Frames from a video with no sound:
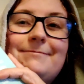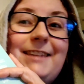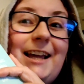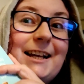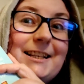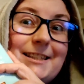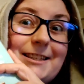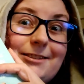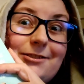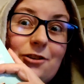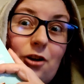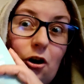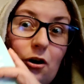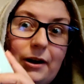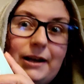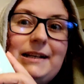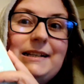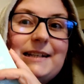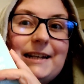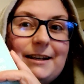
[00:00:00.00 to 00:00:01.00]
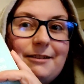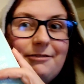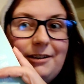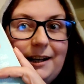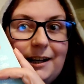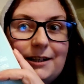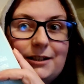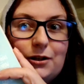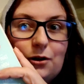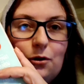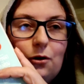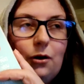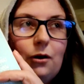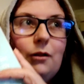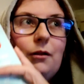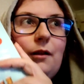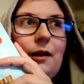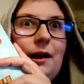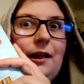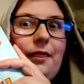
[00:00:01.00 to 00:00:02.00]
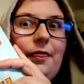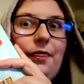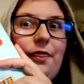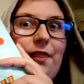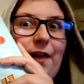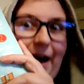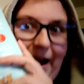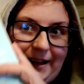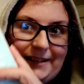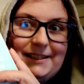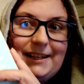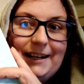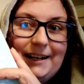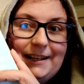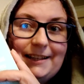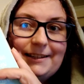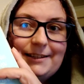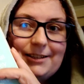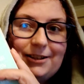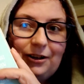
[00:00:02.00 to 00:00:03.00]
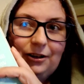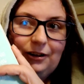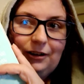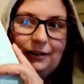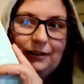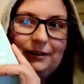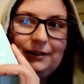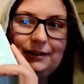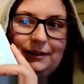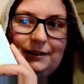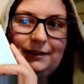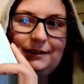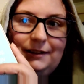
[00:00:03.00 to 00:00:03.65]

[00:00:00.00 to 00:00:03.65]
that's not endearing at all, that's an insult.